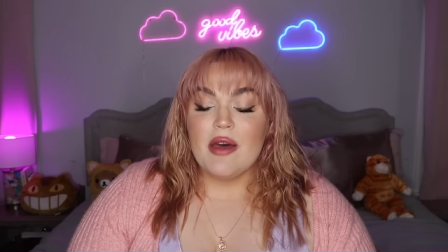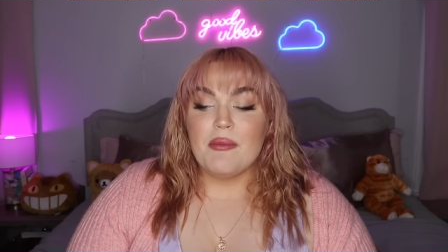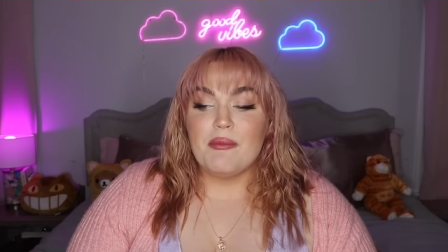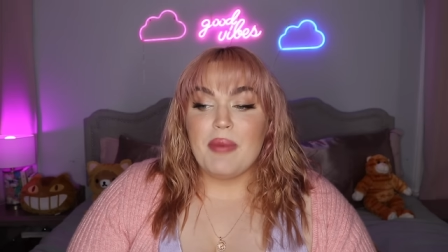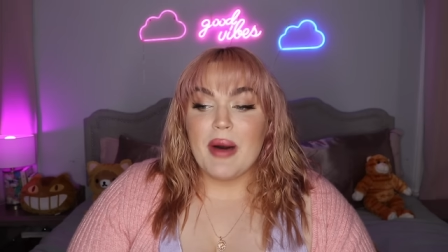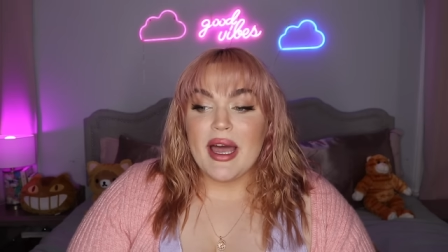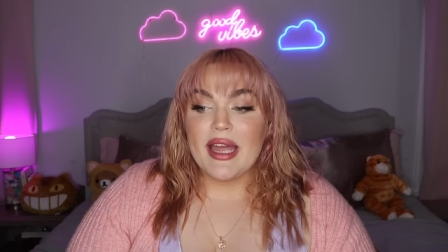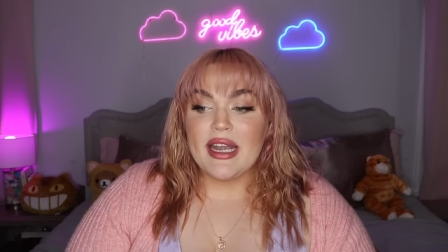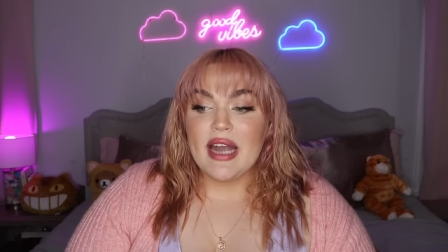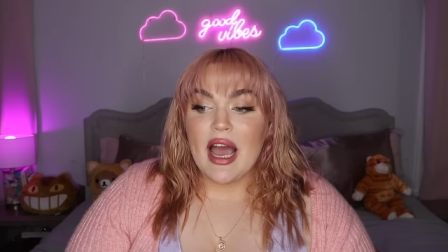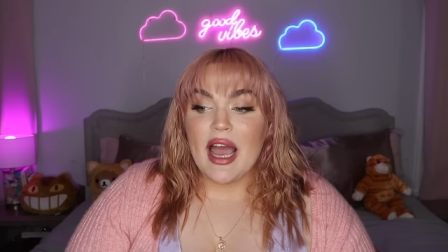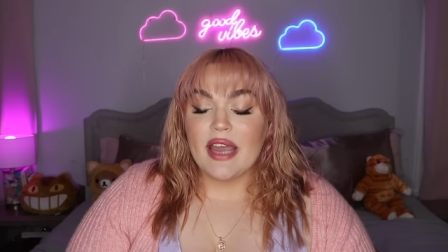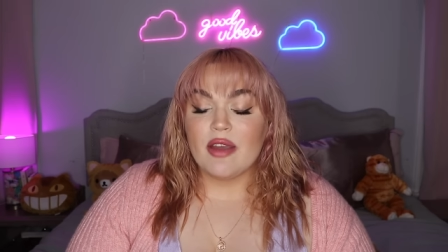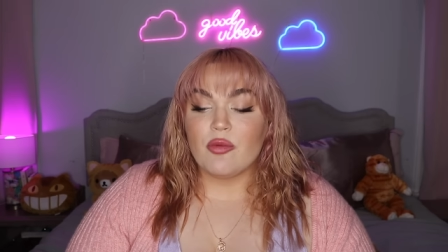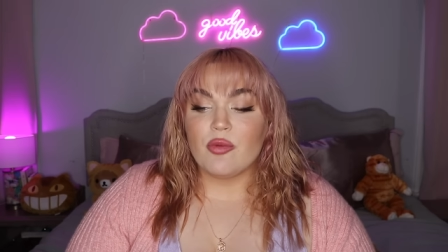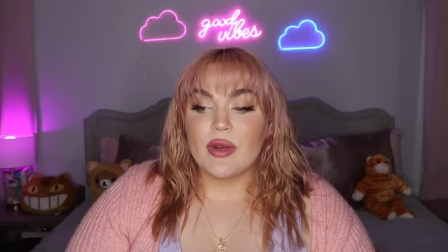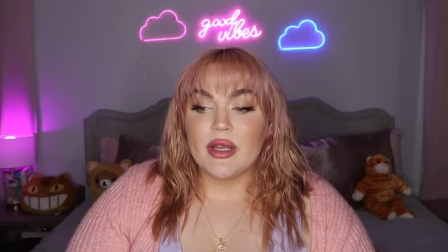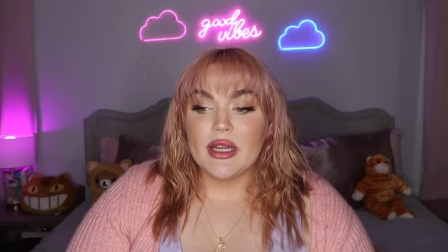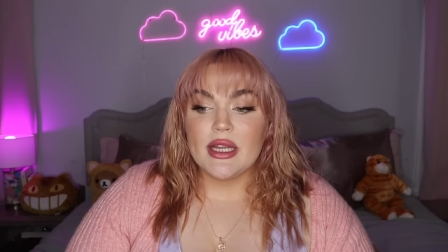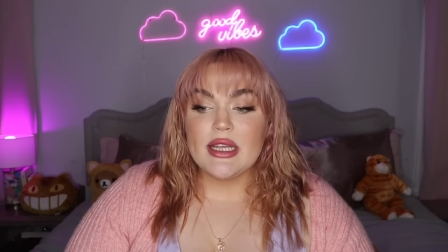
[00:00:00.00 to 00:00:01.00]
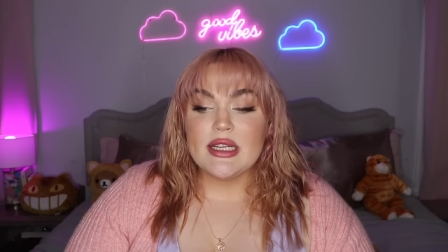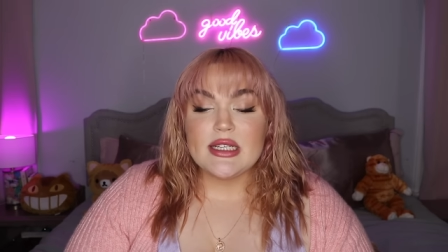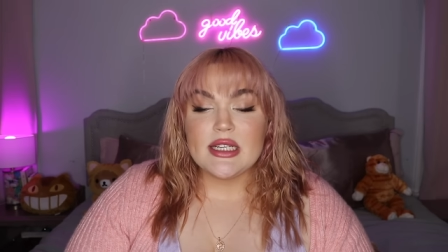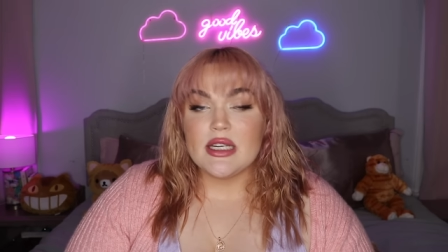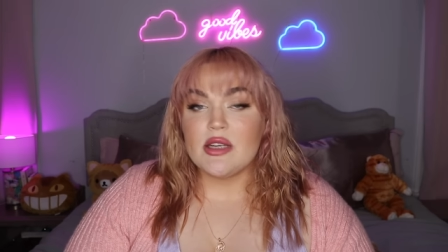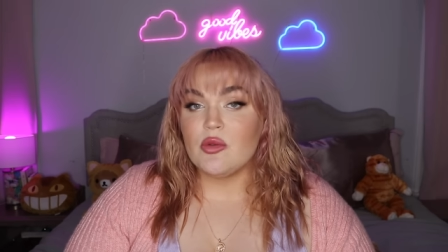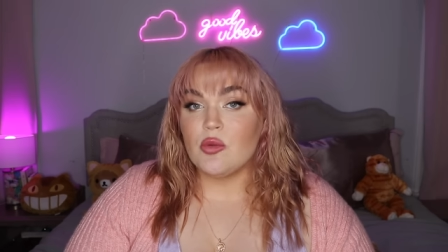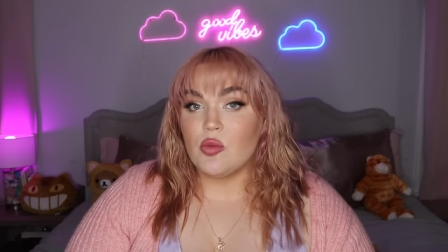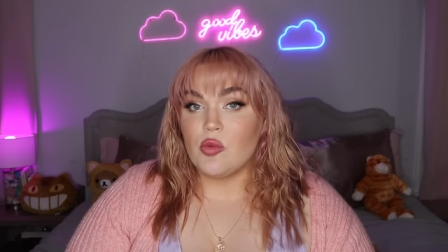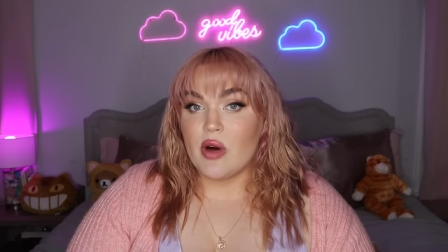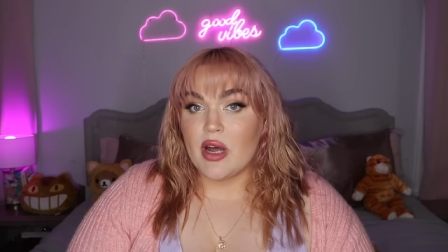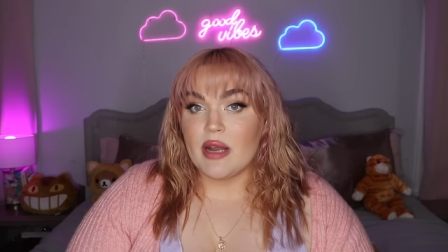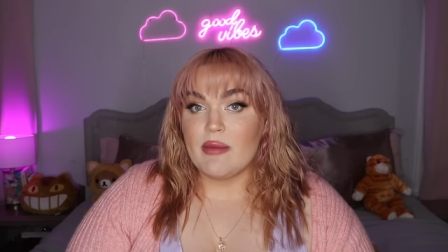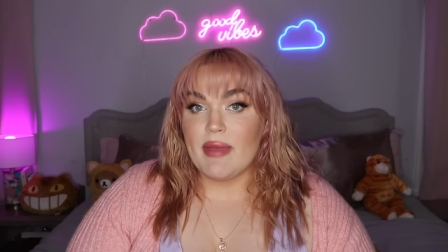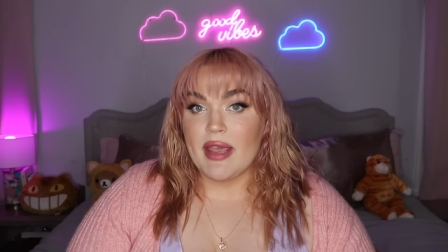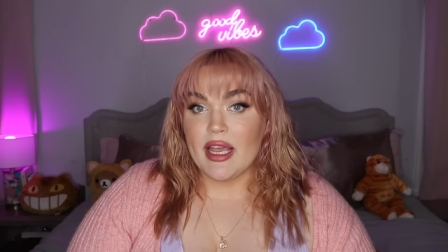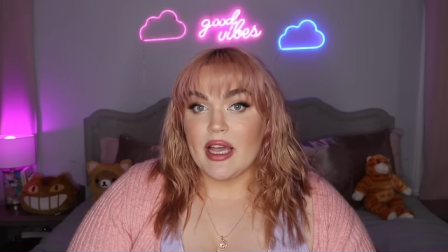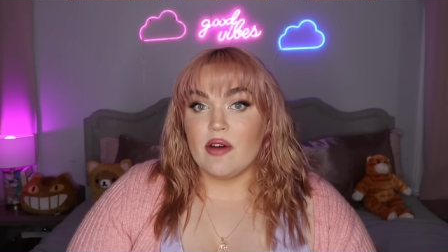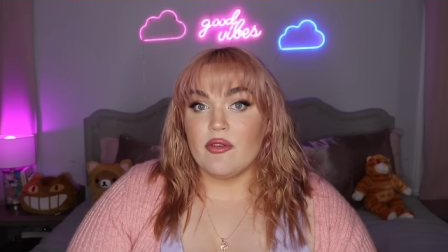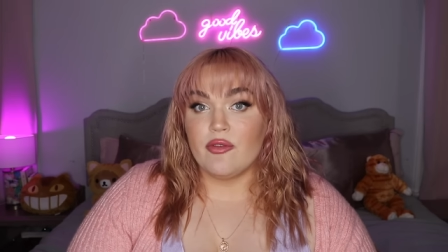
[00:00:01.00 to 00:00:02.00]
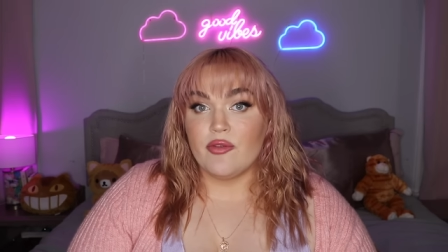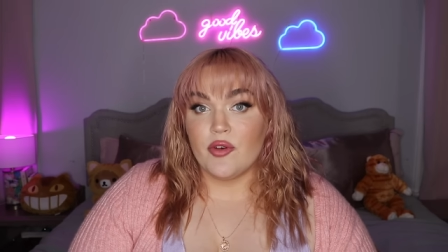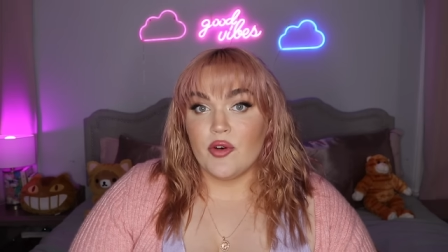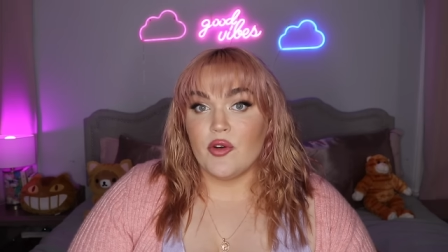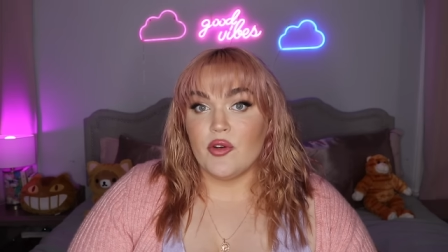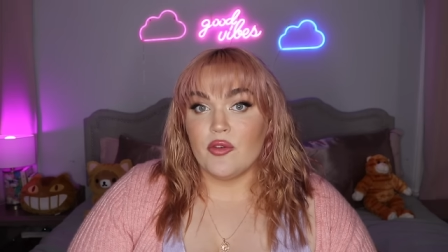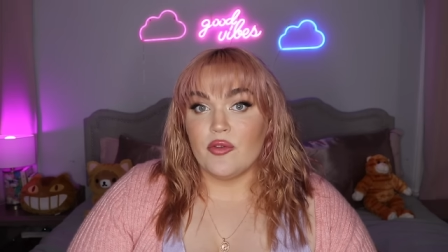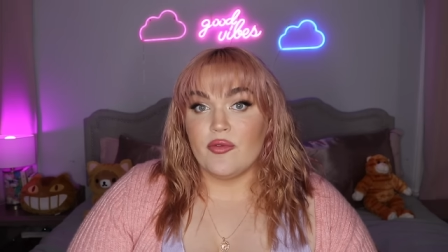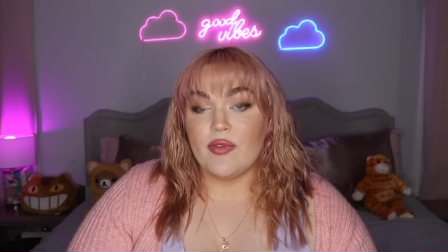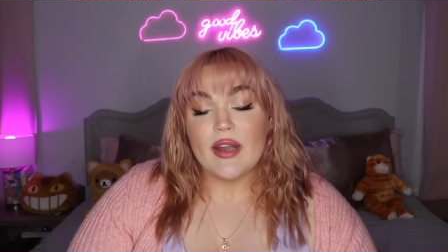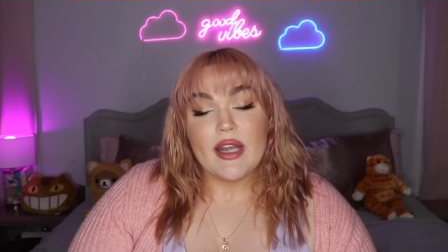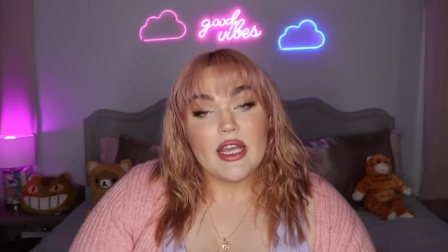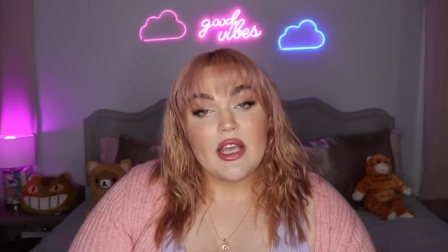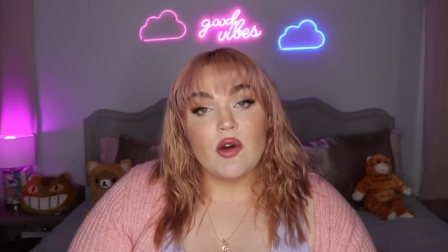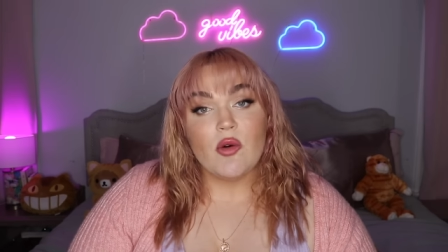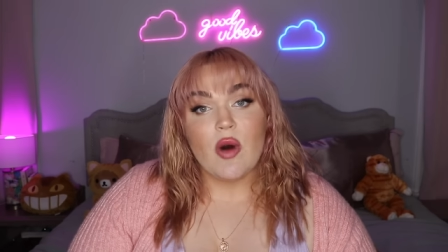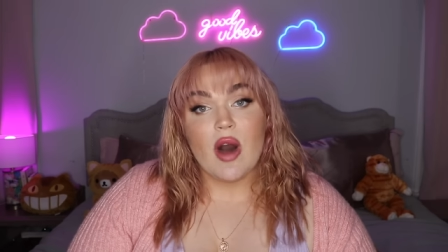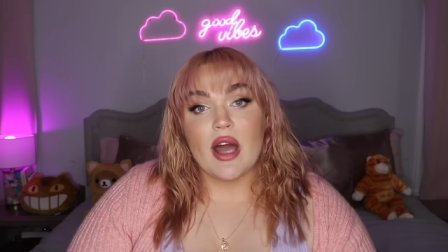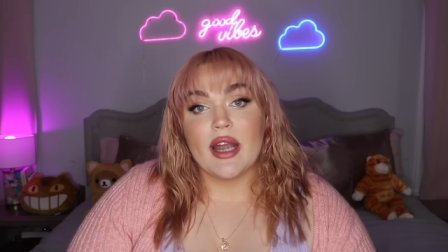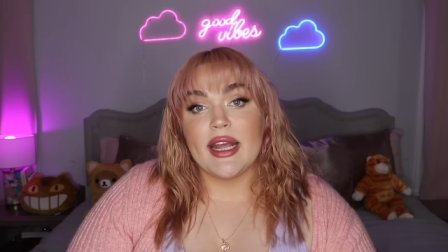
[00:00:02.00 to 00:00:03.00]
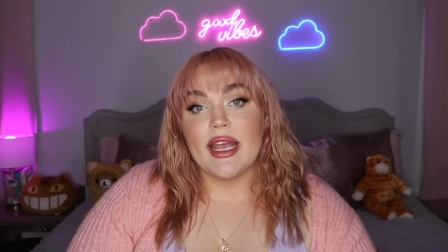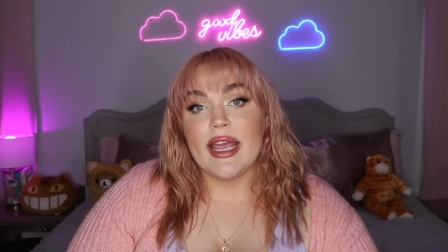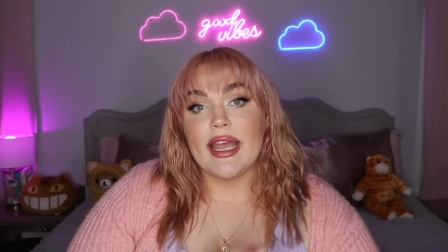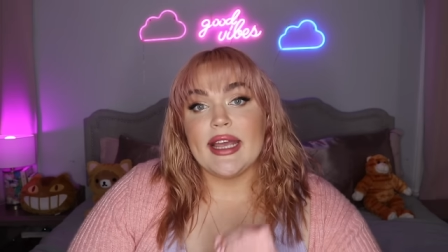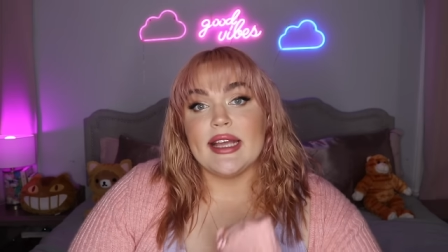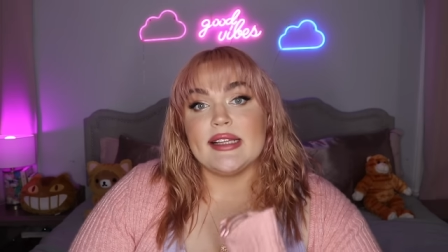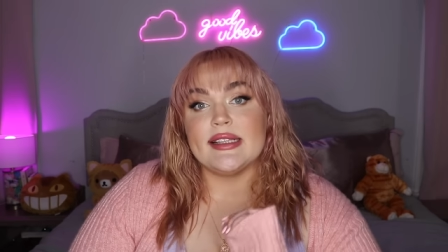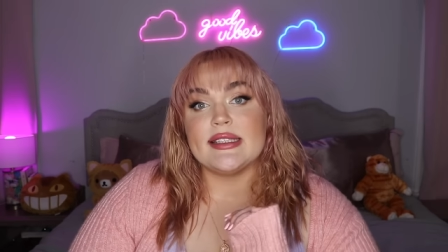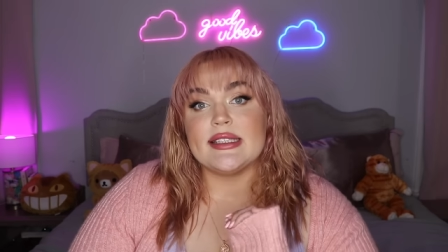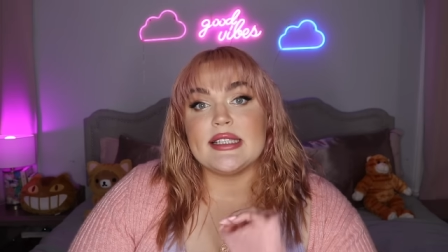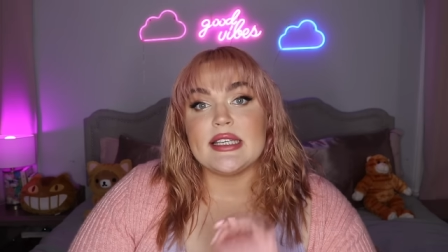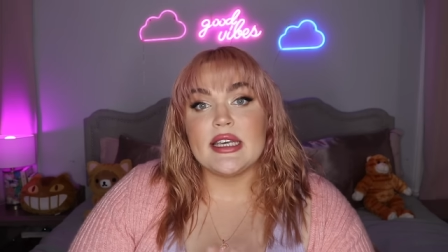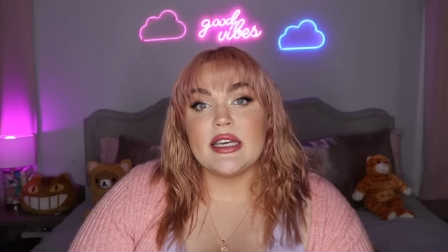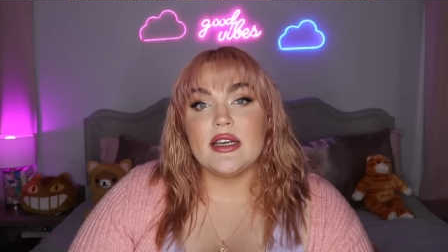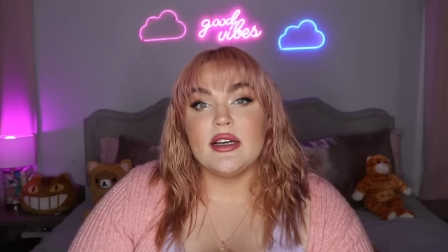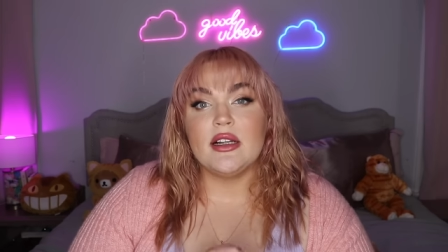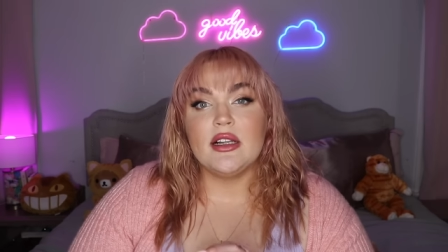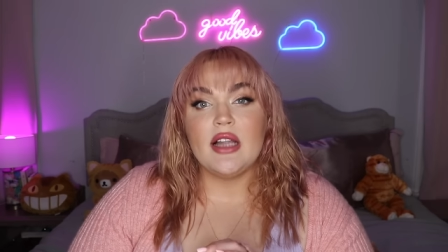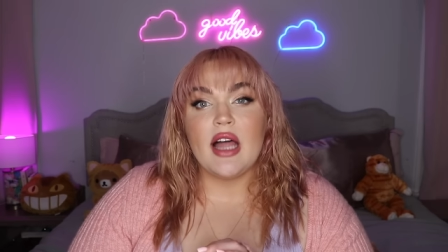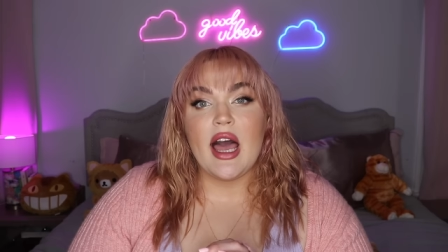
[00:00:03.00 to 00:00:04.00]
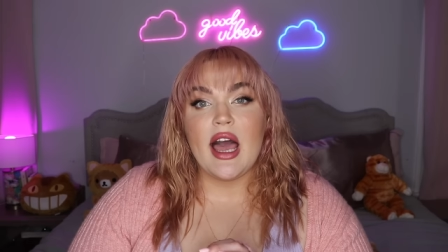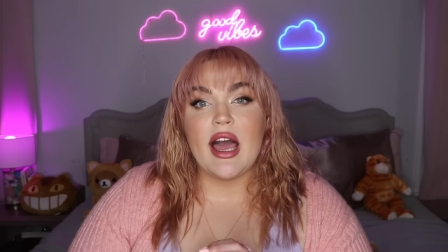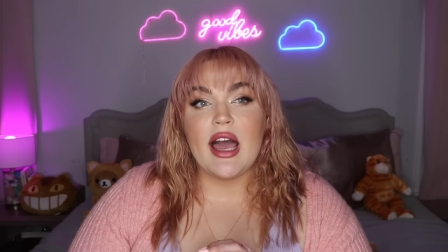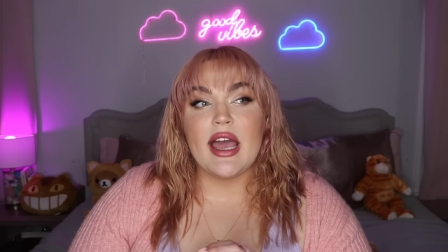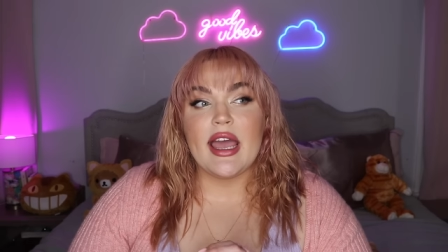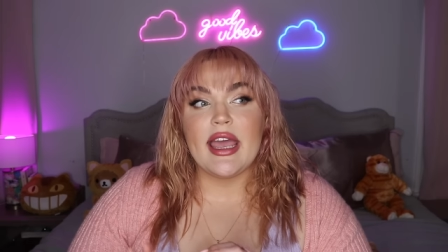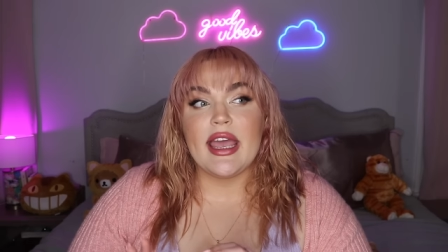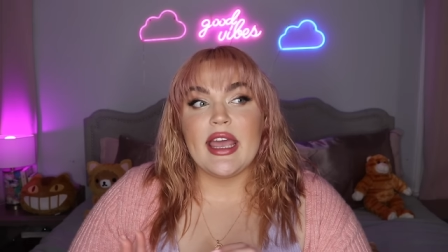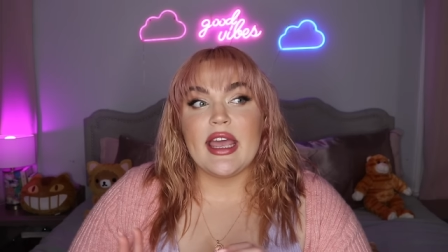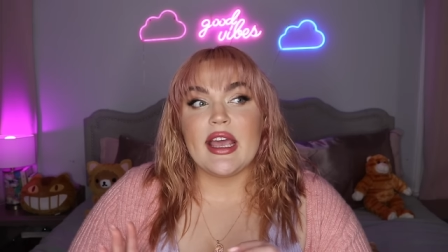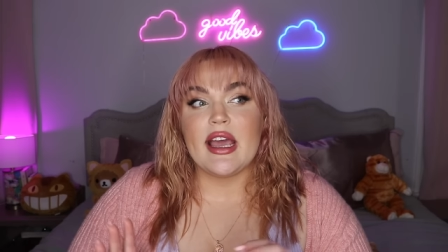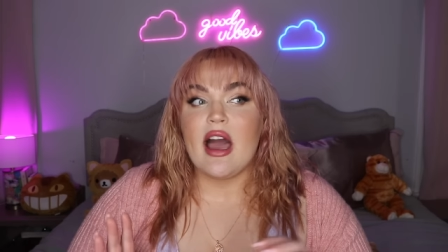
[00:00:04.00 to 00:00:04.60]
but I really didn't want to make a full video on it until I